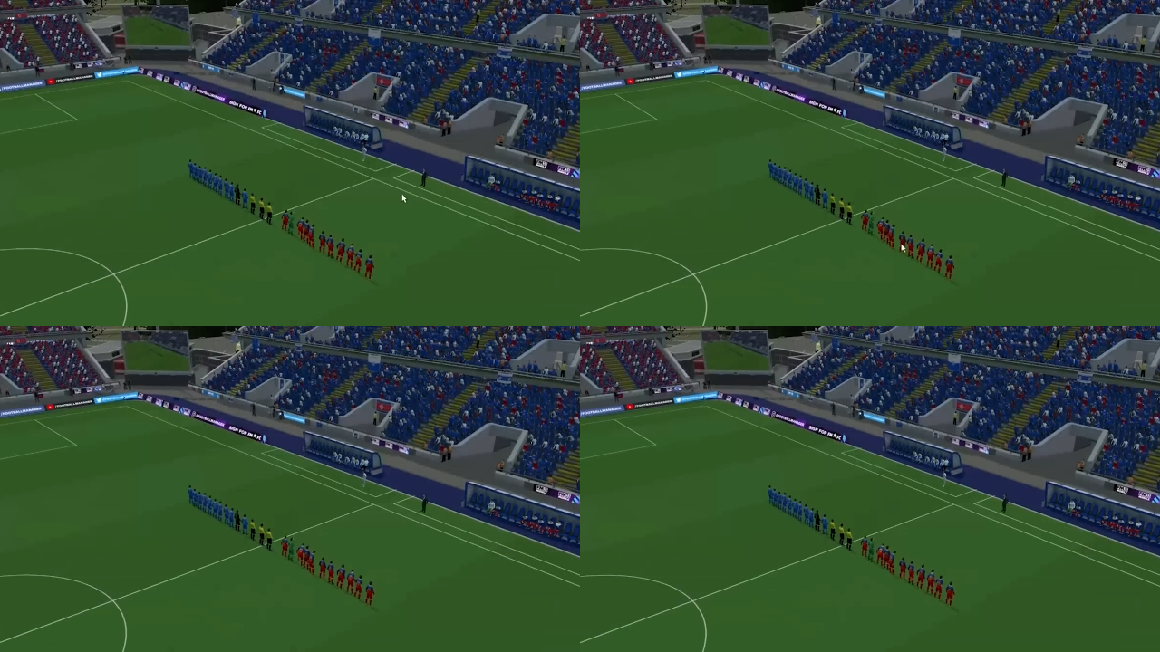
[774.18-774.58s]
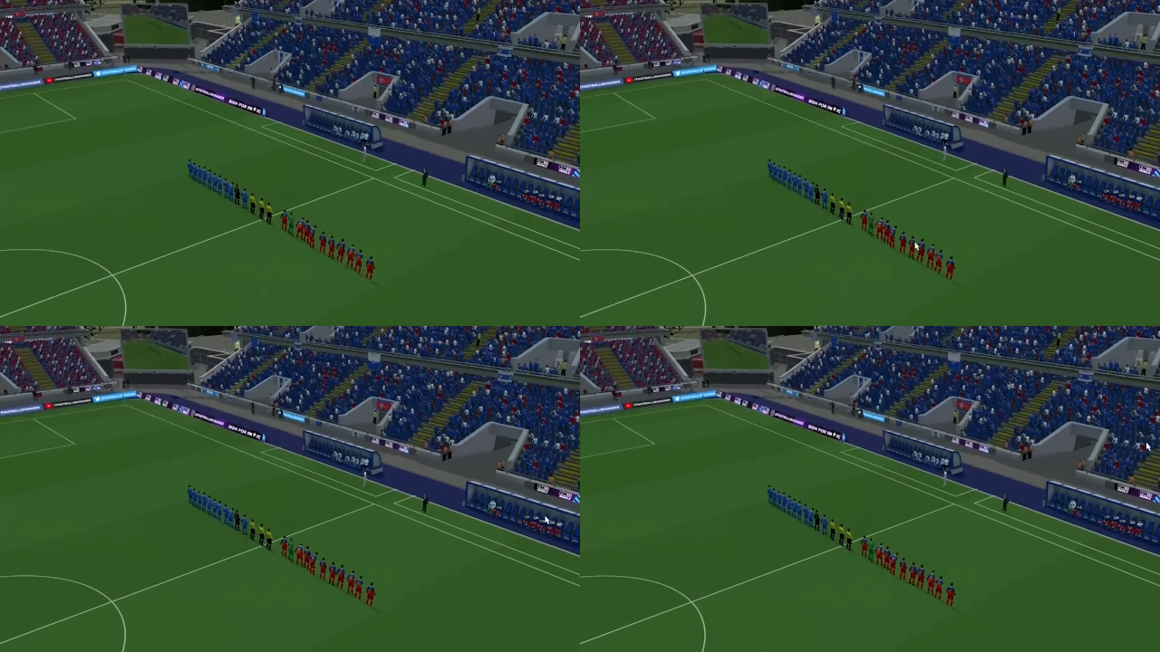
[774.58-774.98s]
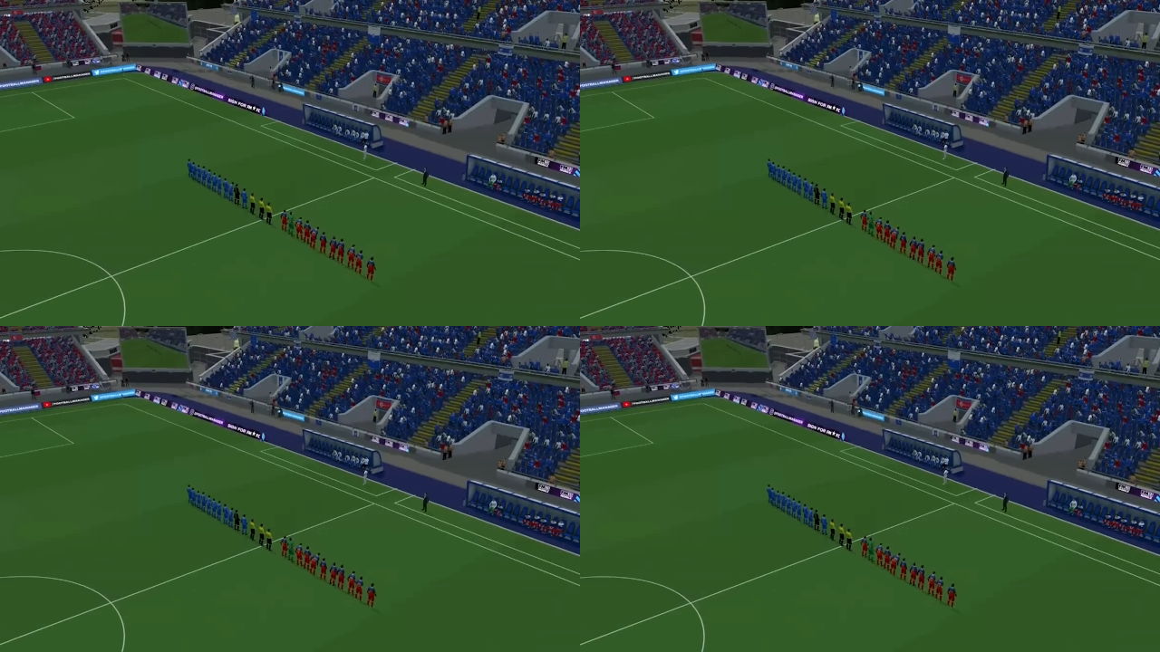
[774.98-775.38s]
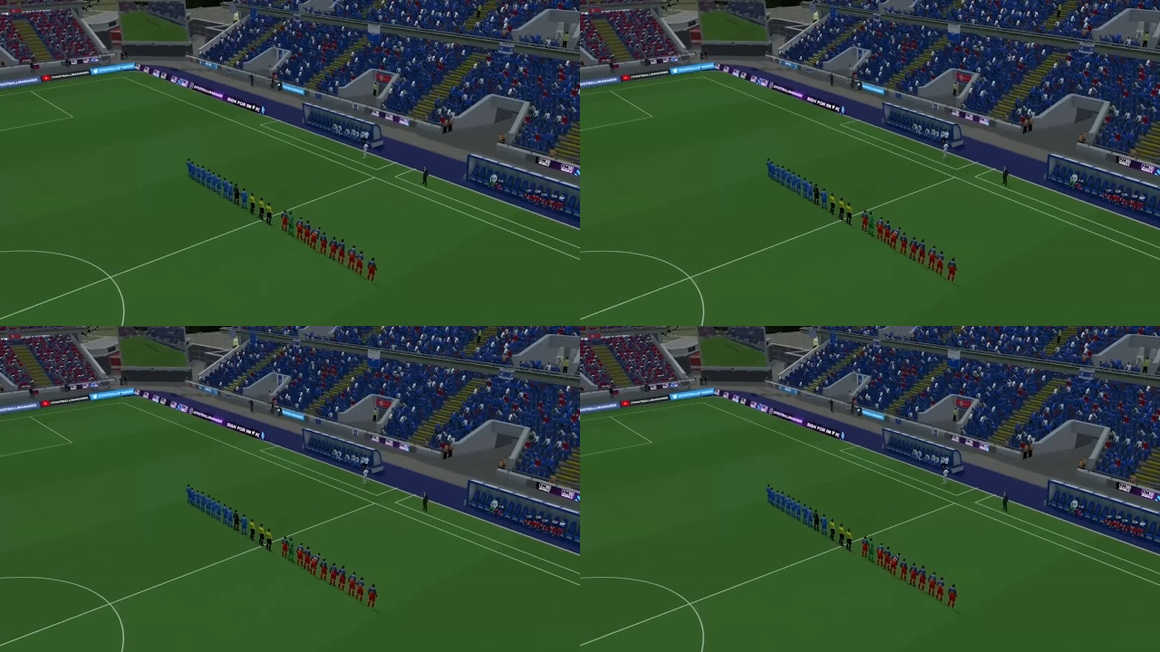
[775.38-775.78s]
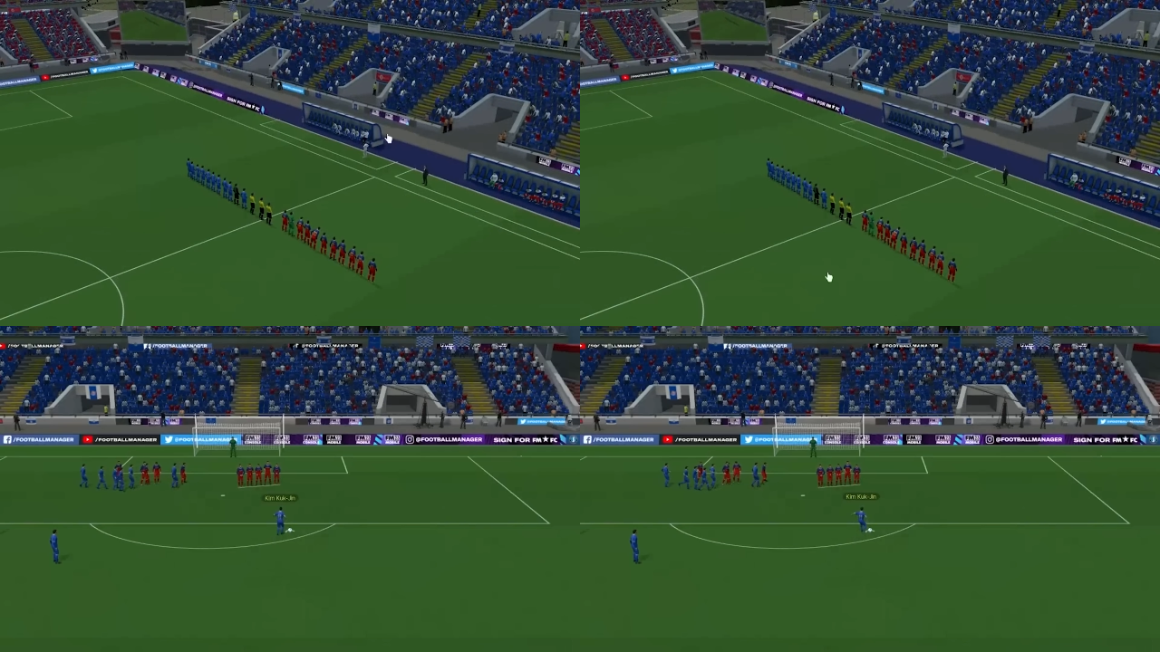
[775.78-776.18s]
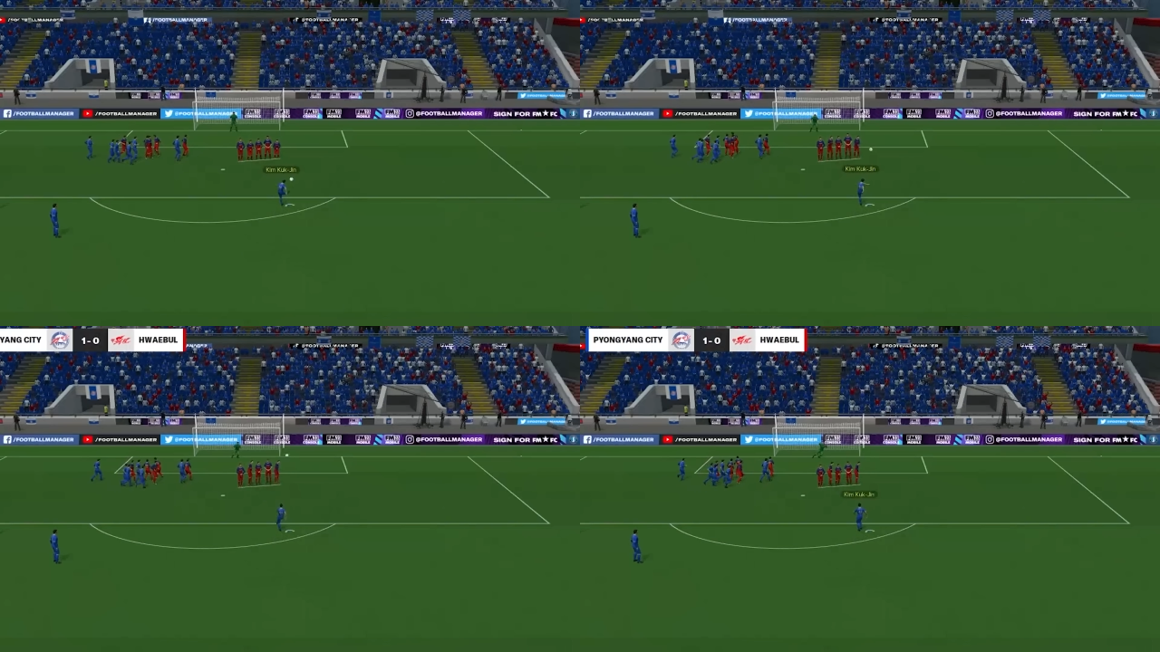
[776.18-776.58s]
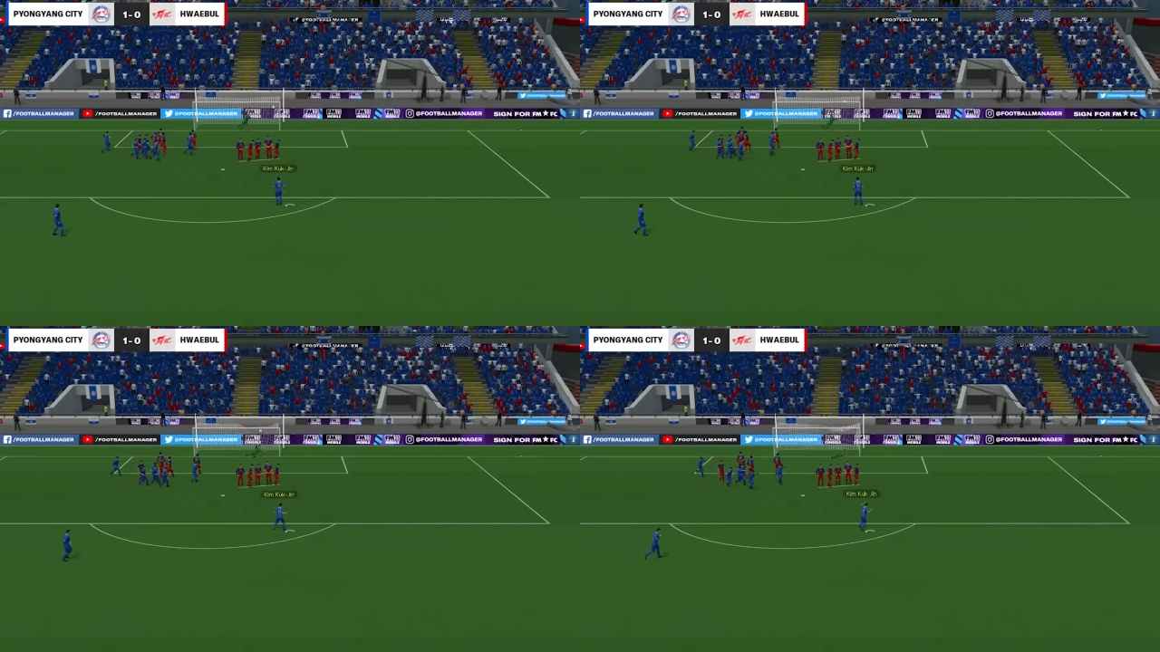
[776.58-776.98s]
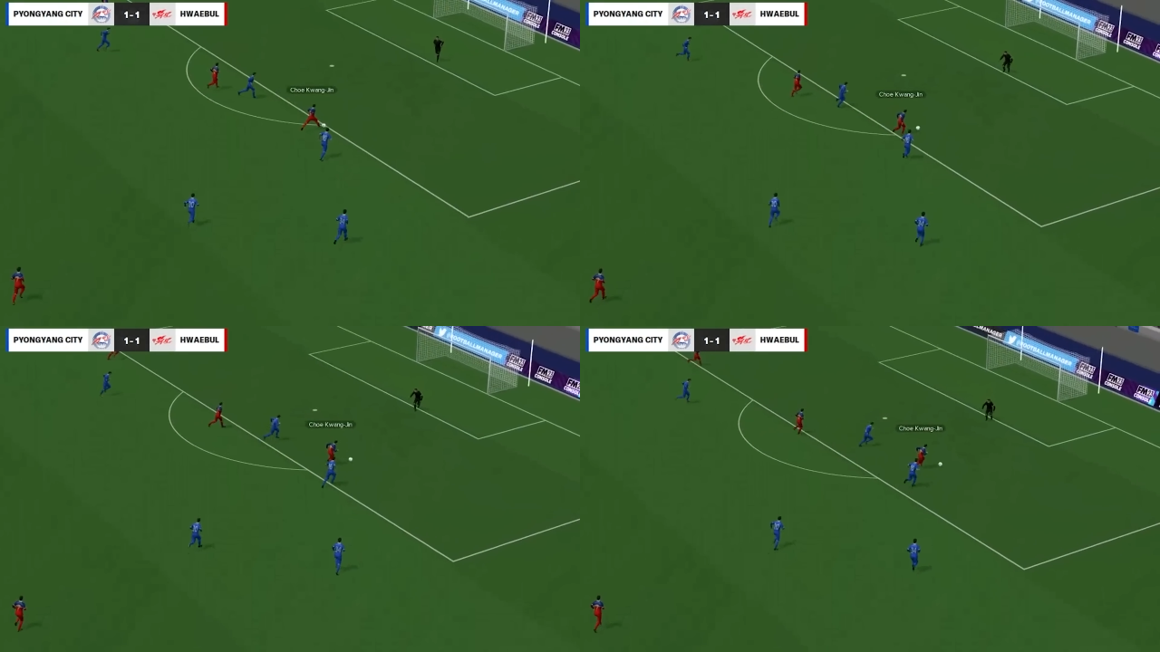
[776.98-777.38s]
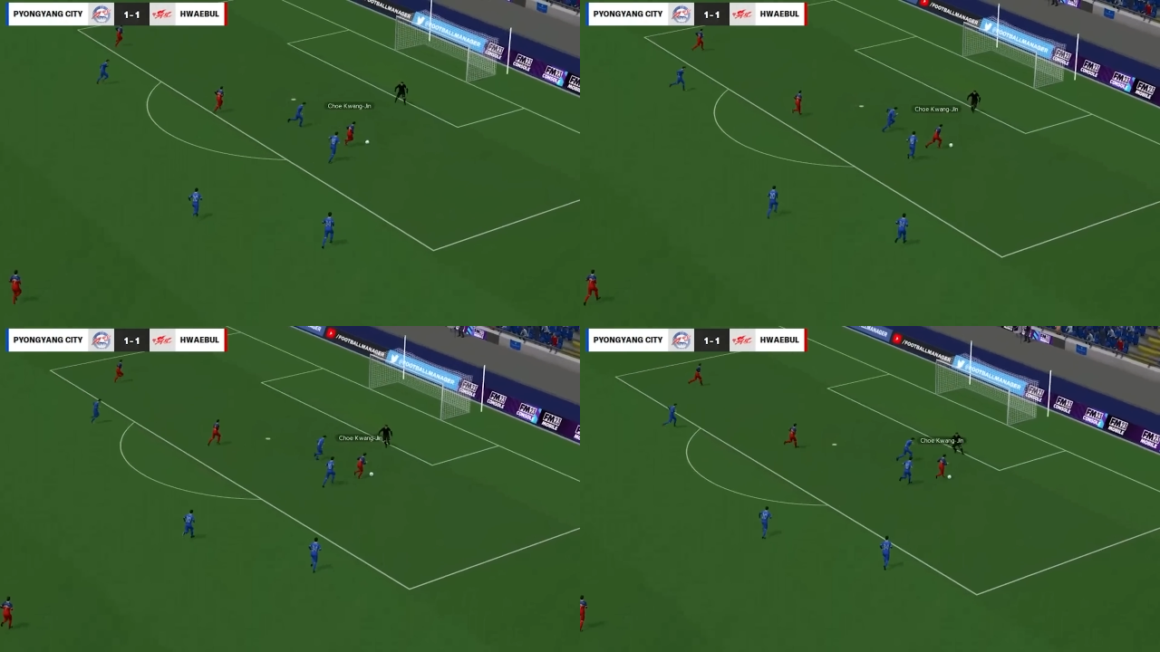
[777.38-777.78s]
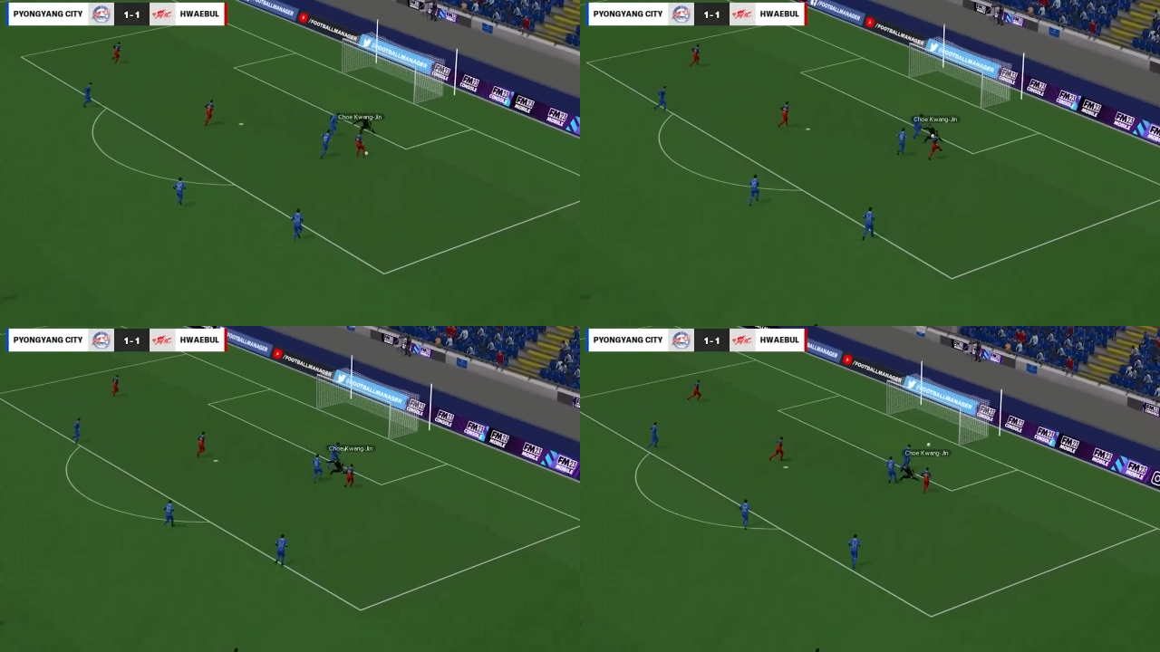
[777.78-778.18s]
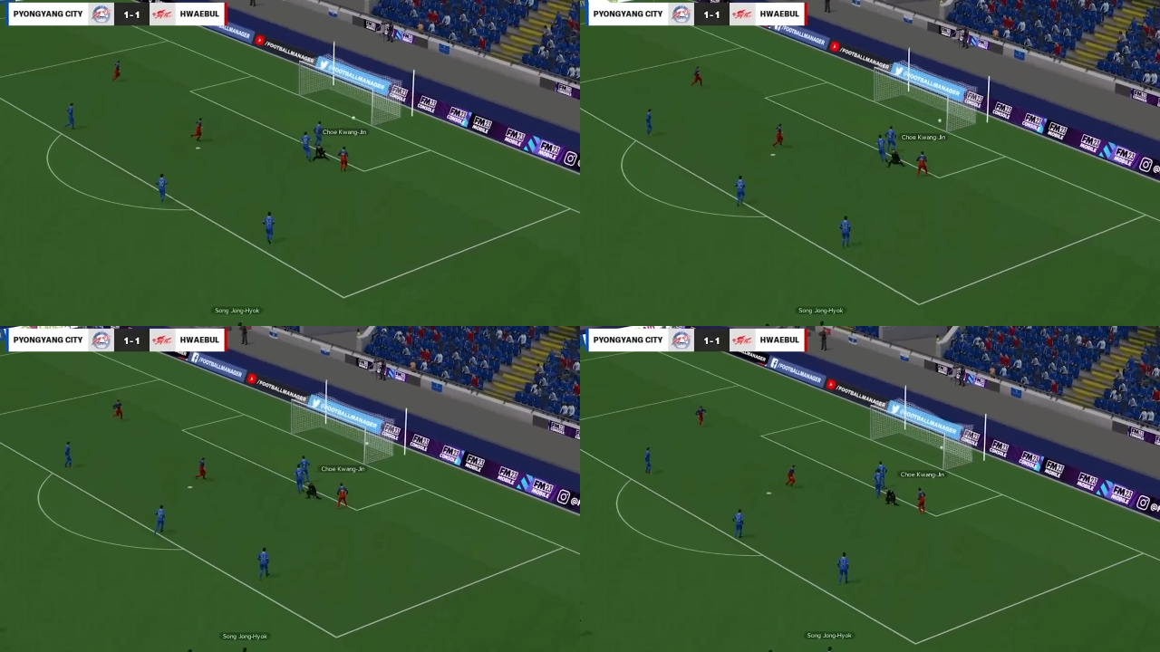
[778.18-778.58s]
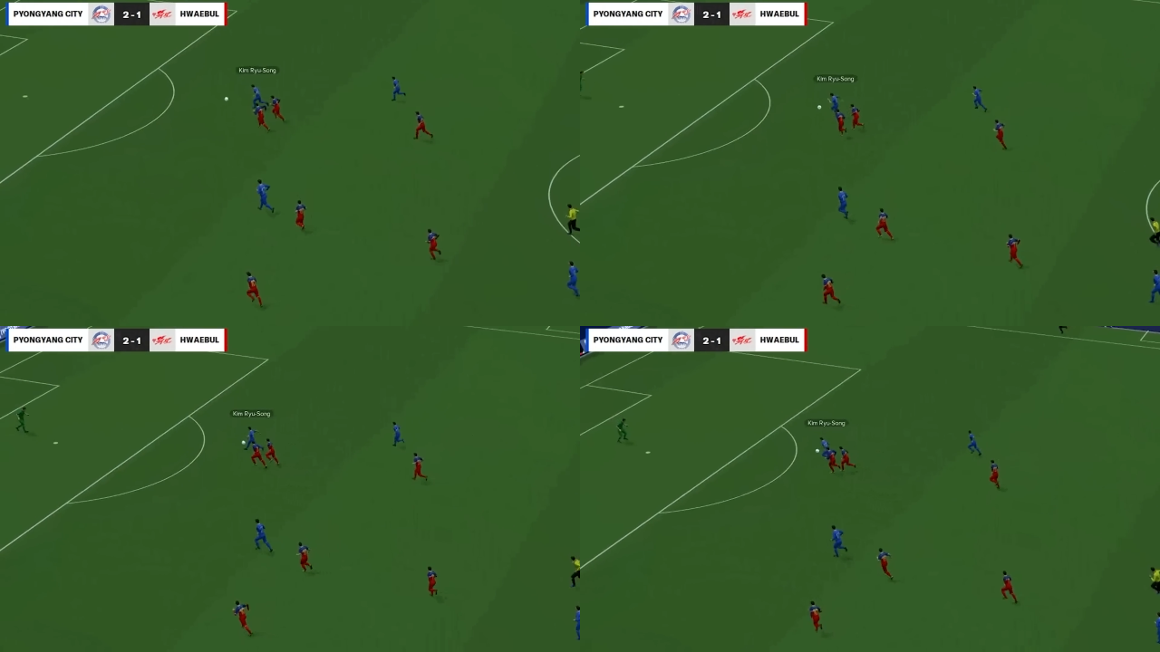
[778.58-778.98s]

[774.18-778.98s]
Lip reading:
Nobody's mouth can be seen.